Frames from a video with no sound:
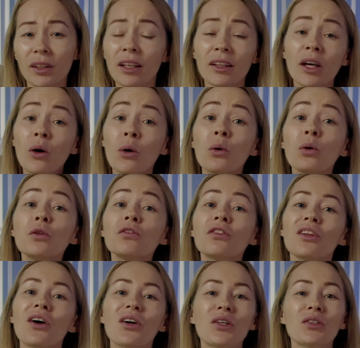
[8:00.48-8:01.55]
The whole
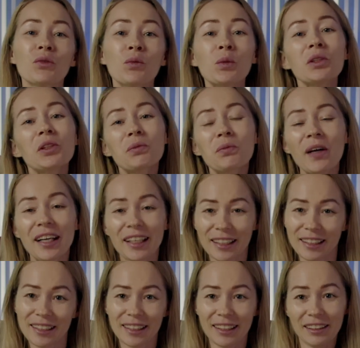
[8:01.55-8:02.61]
flock of
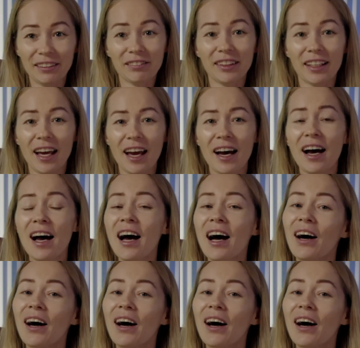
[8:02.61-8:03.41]
woodpeckers lived there.